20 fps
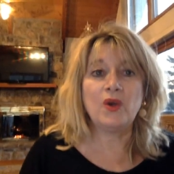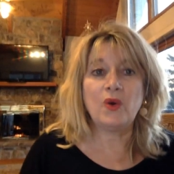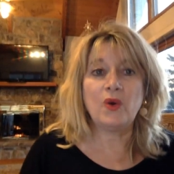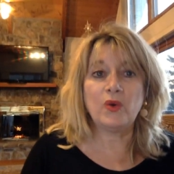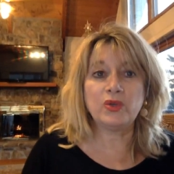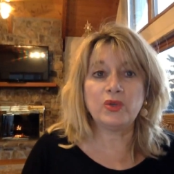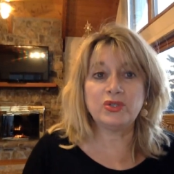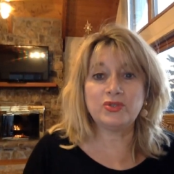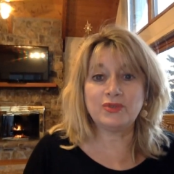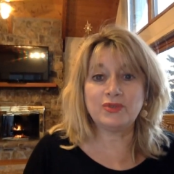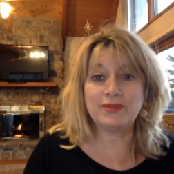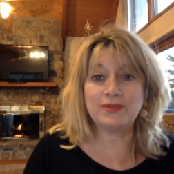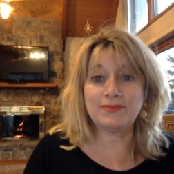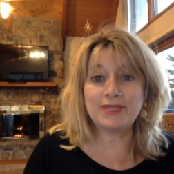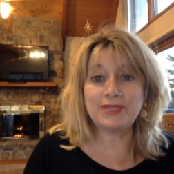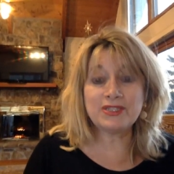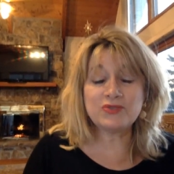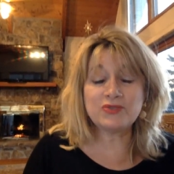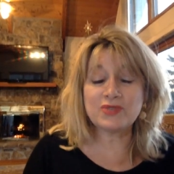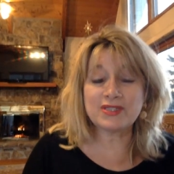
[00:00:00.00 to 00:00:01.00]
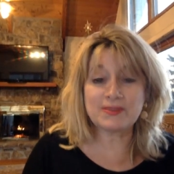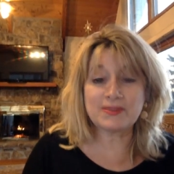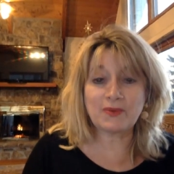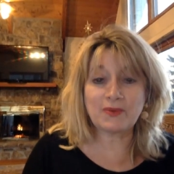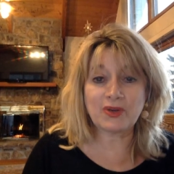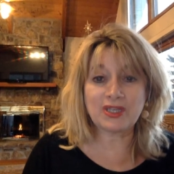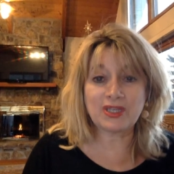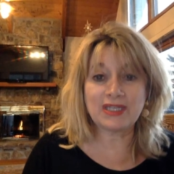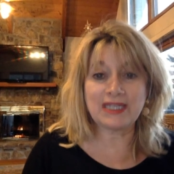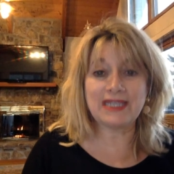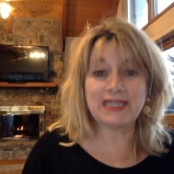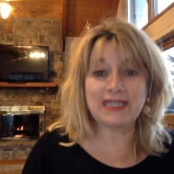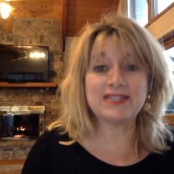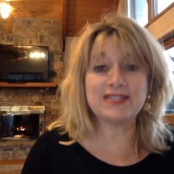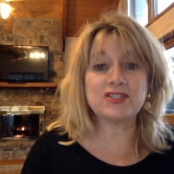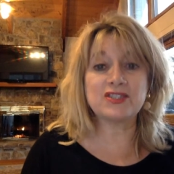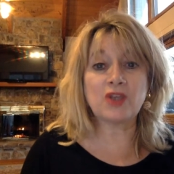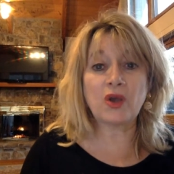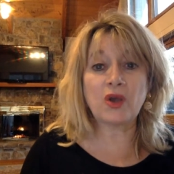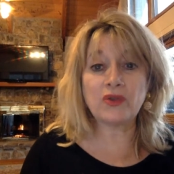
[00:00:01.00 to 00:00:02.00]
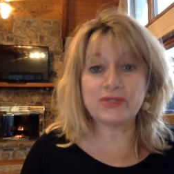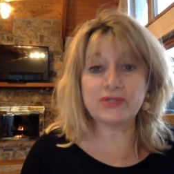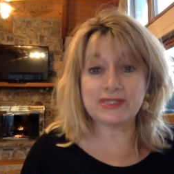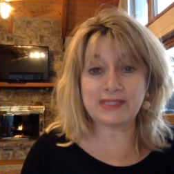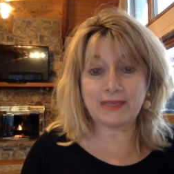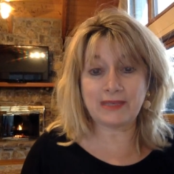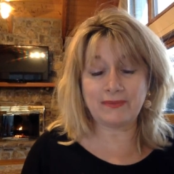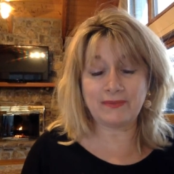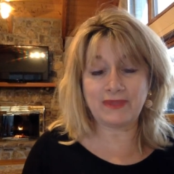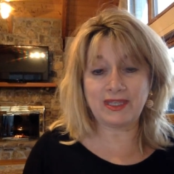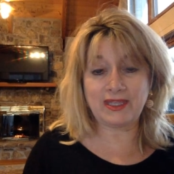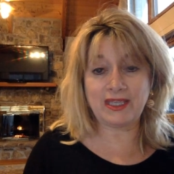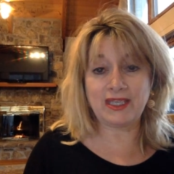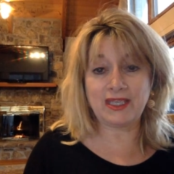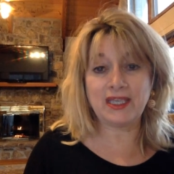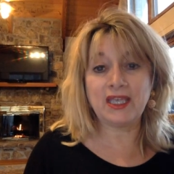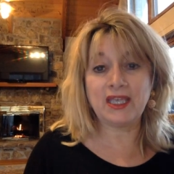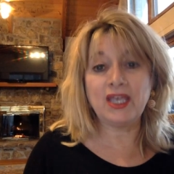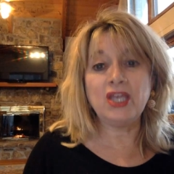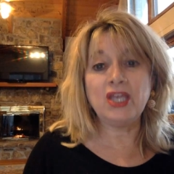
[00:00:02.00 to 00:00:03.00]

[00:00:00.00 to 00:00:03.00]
or you're doing Pinterest marketing, it's all the same thing.